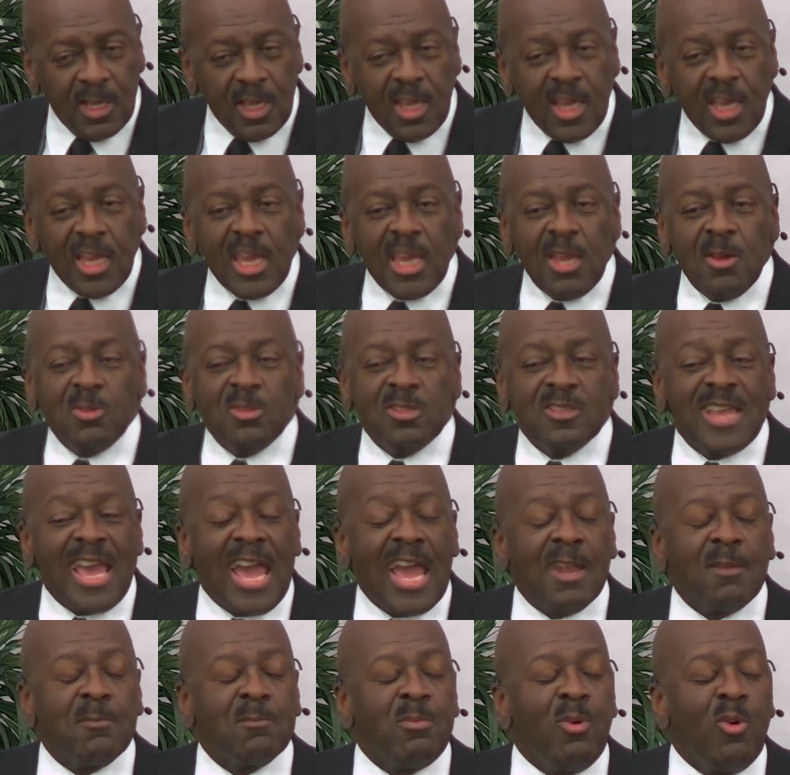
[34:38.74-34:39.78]
It was
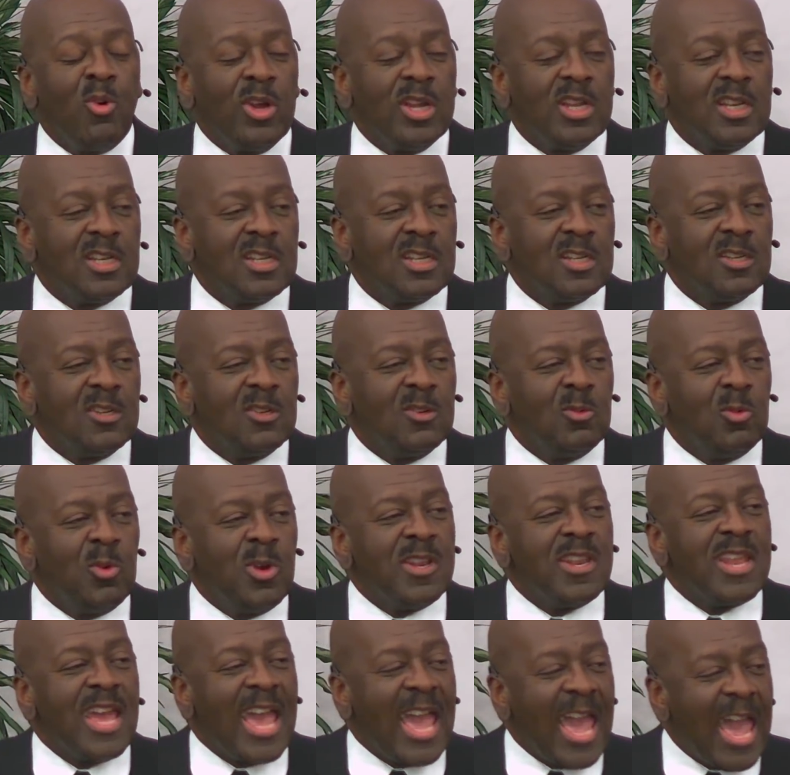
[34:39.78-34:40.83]
that point when the
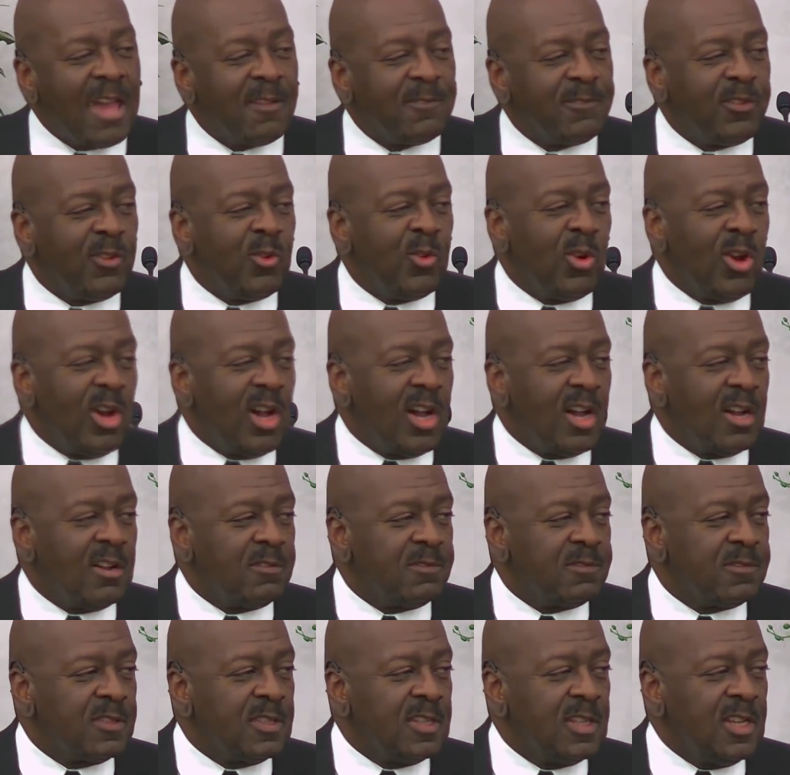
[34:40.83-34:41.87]
hat flew off
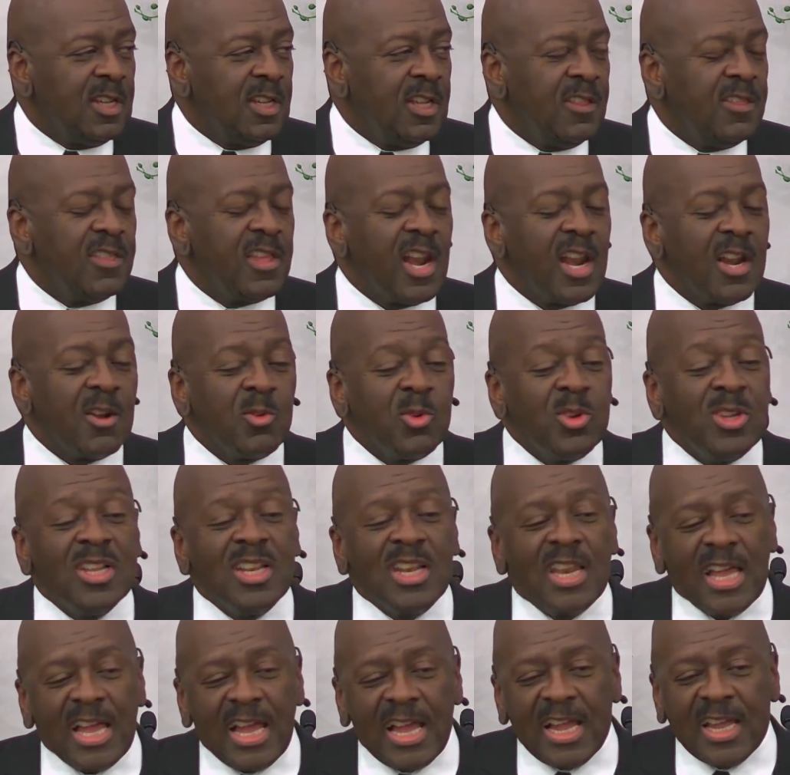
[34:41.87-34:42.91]
that I
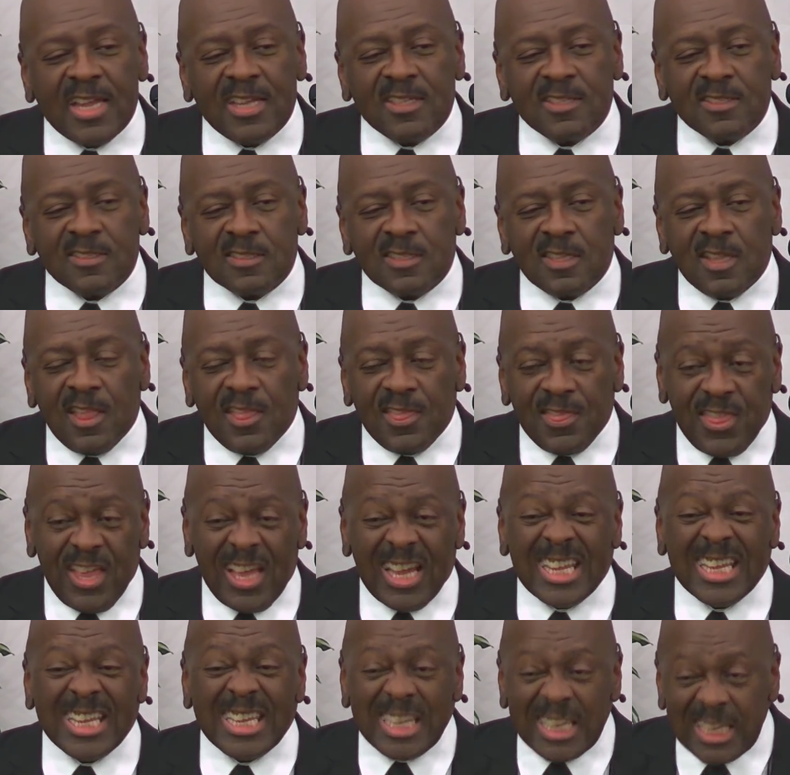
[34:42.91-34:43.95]
realized
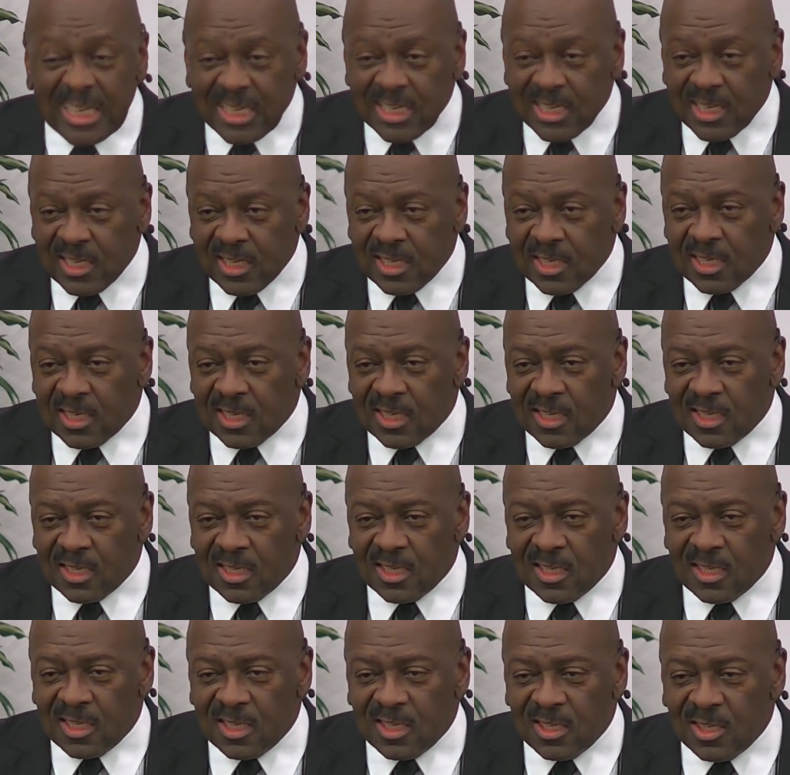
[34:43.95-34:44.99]
the he
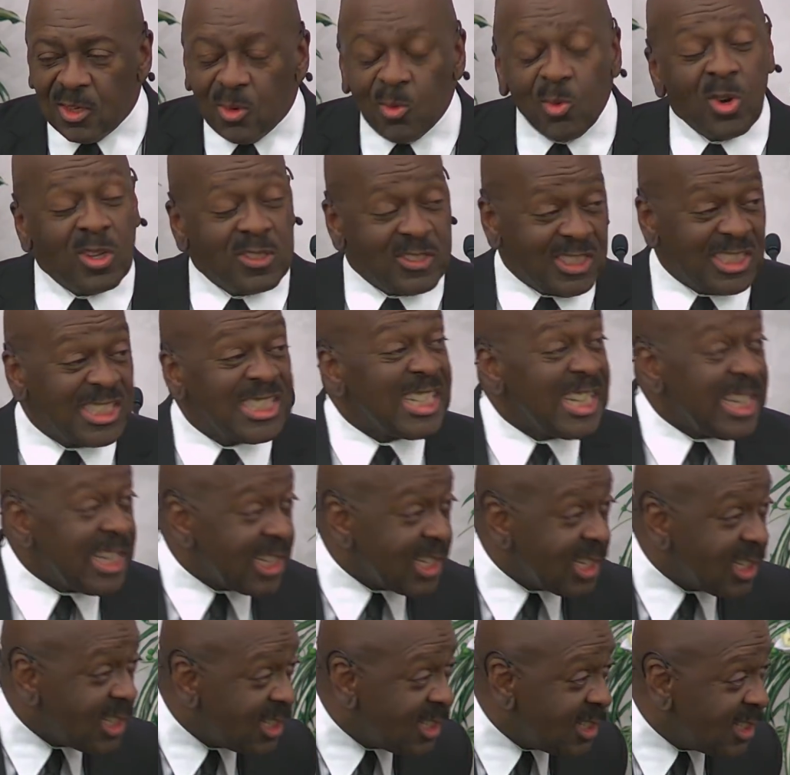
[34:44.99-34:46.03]
was a she.
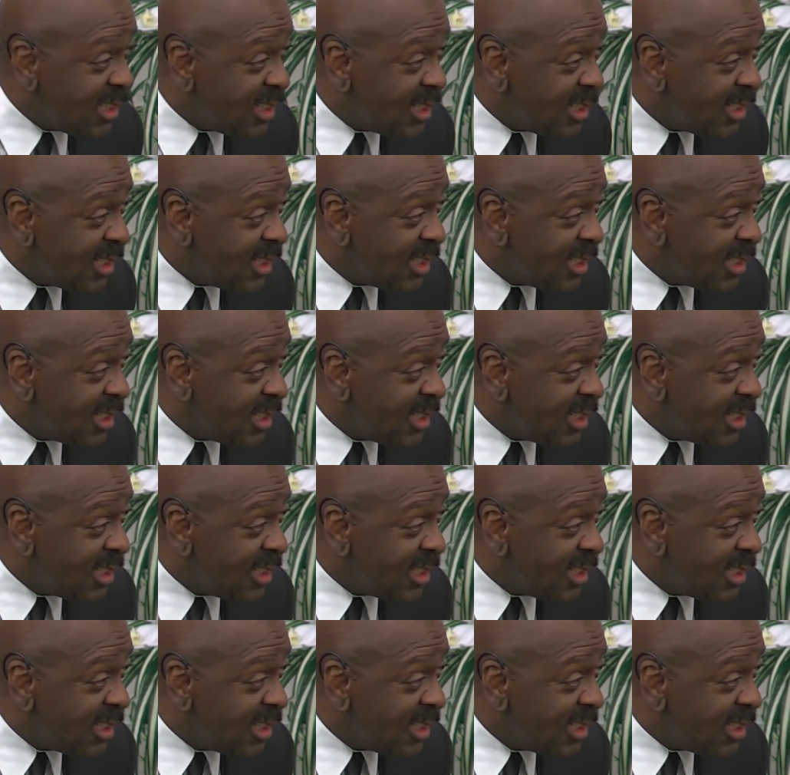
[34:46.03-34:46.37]
No.